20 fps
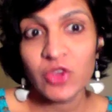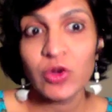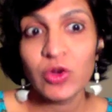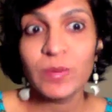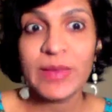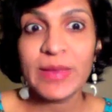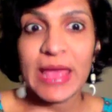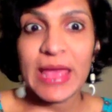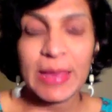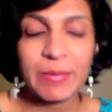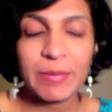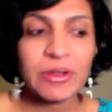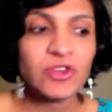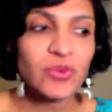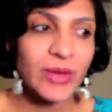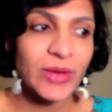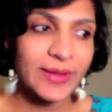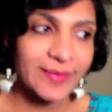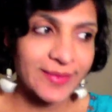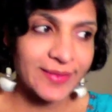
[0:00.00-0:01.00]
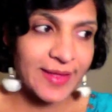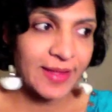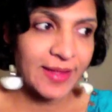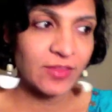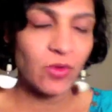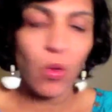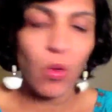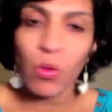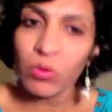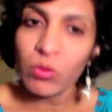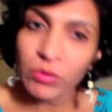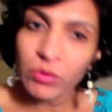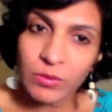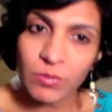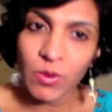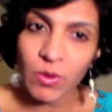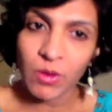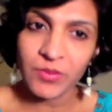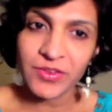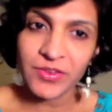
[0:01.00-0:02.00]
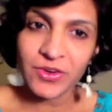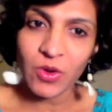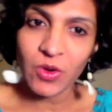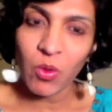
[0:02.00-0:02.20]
be able to access almost